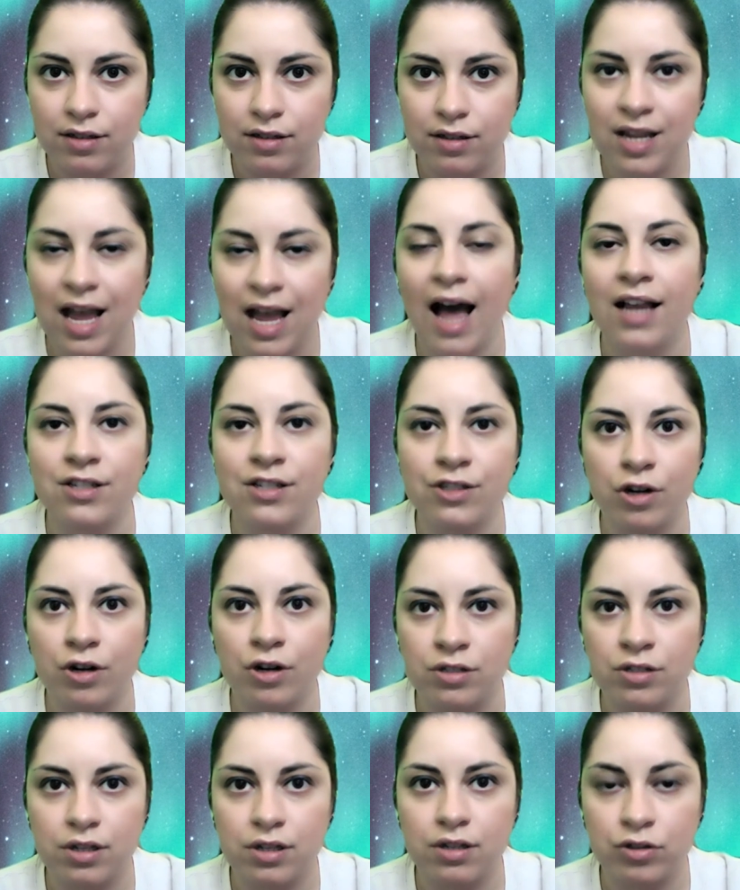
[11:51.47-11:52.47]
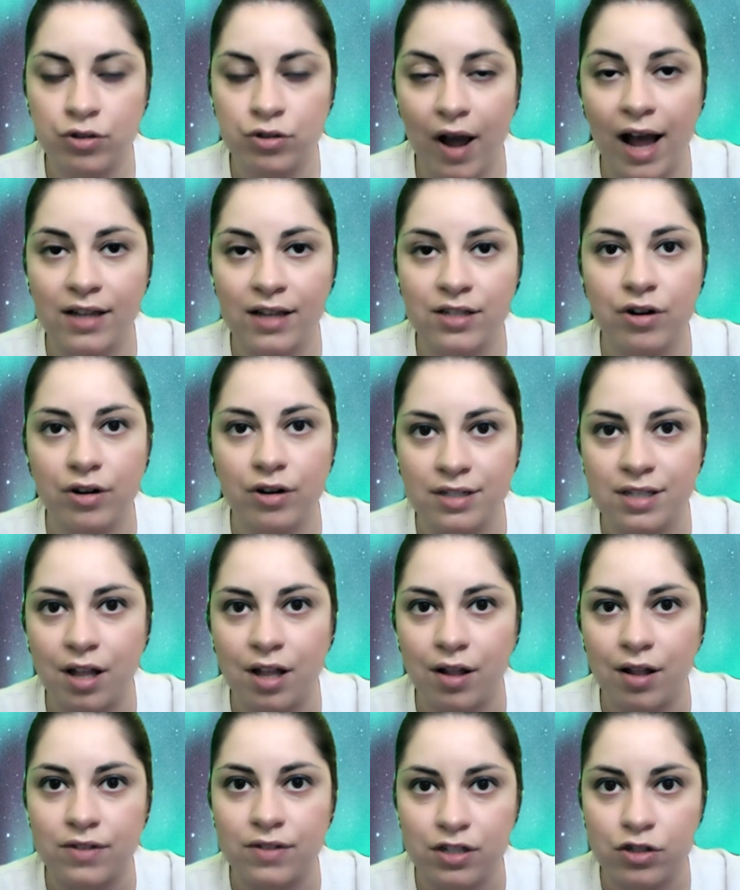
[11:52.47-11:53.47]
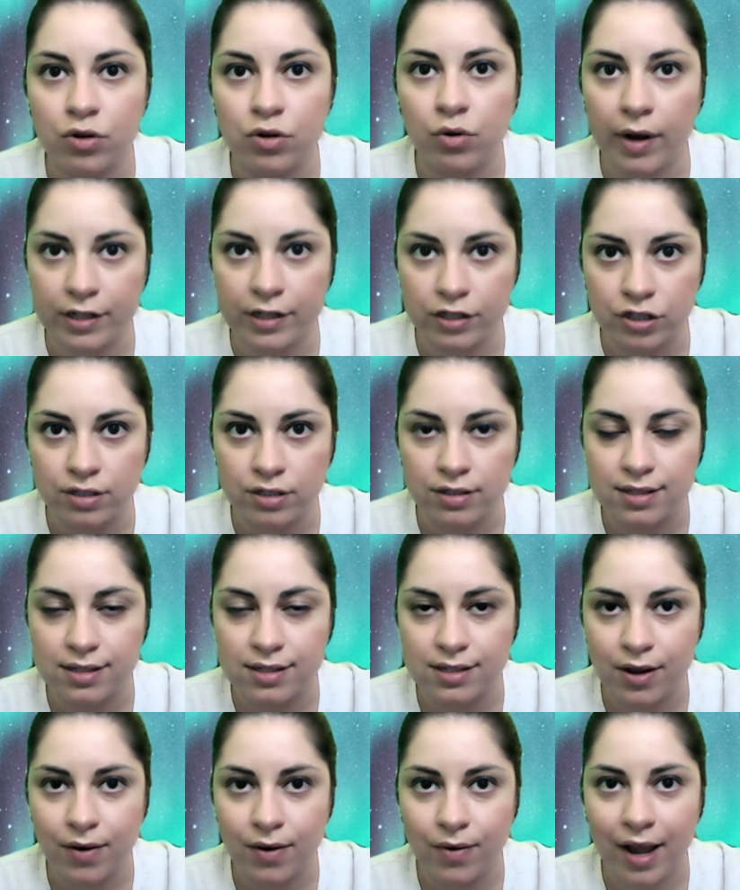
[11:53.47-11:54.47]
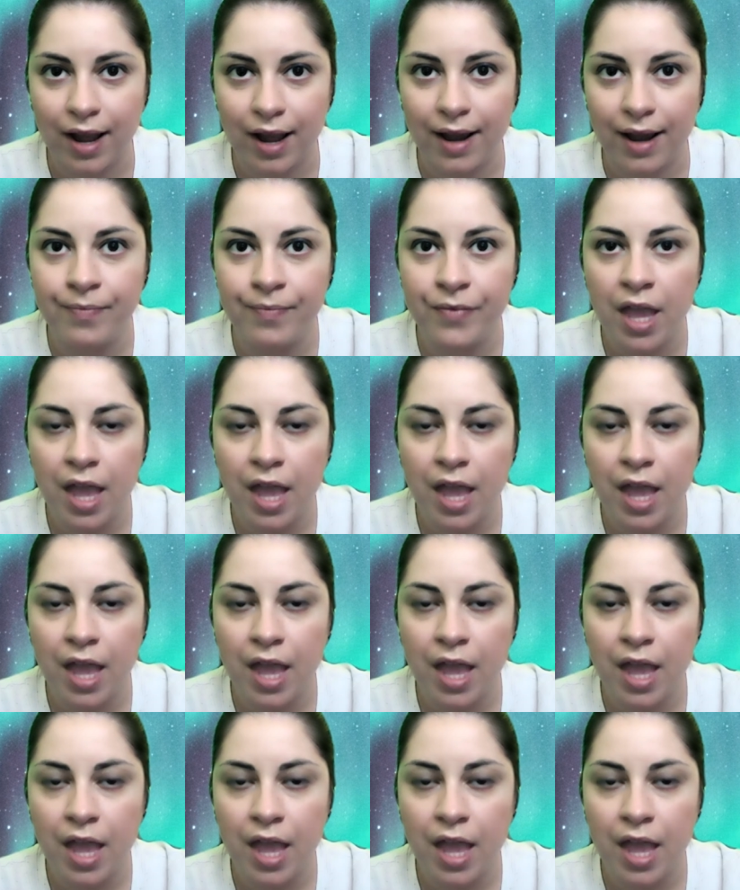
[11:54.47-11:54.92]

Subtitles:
to ask ourselves these questions, okay?